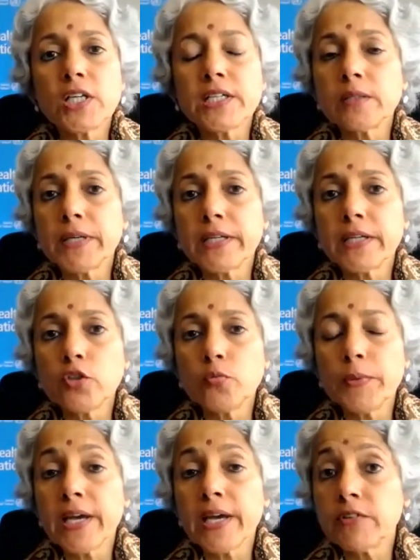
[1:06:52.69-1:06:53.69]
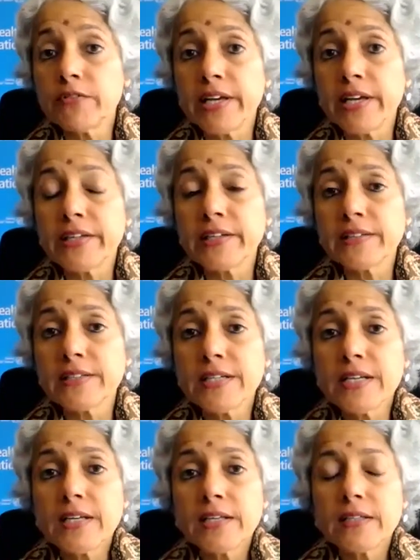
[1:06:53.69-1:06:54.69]
Ultimately, you may have a variant
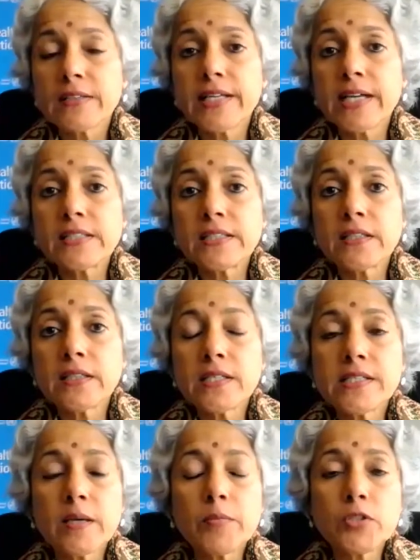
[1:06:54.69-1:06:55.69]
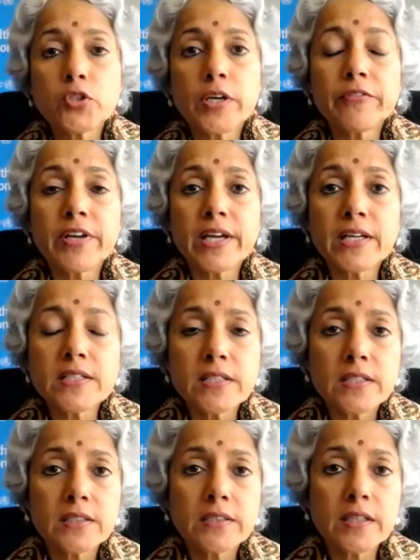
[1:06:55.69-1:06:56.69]
that is able to evade
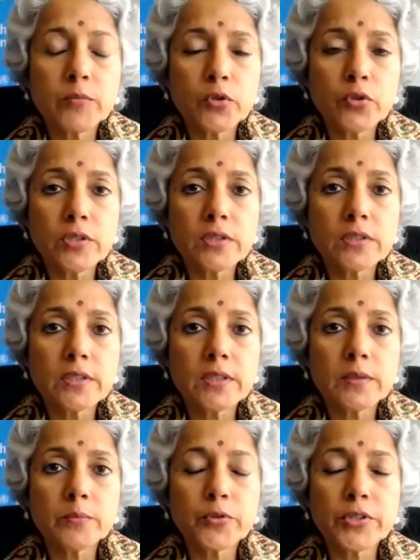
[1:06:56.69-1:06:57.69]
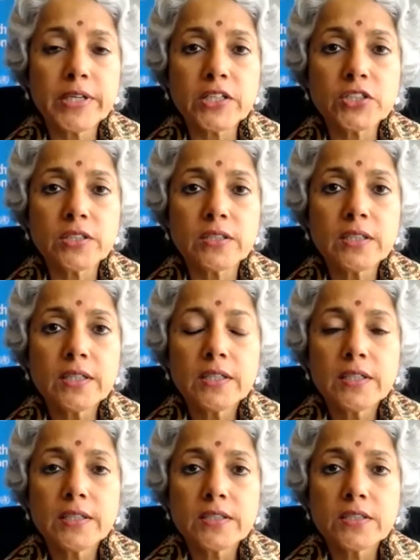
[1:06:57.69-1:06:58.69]
the immune protection
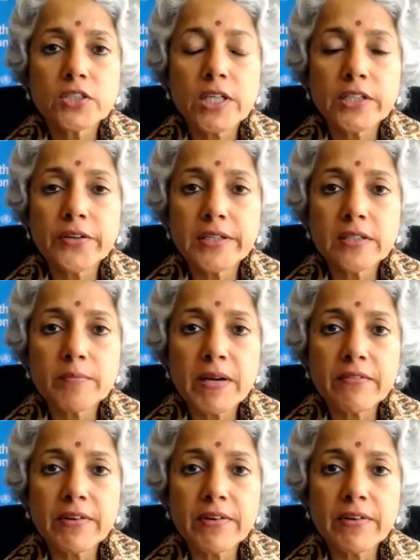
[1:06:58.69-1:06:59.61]
generated by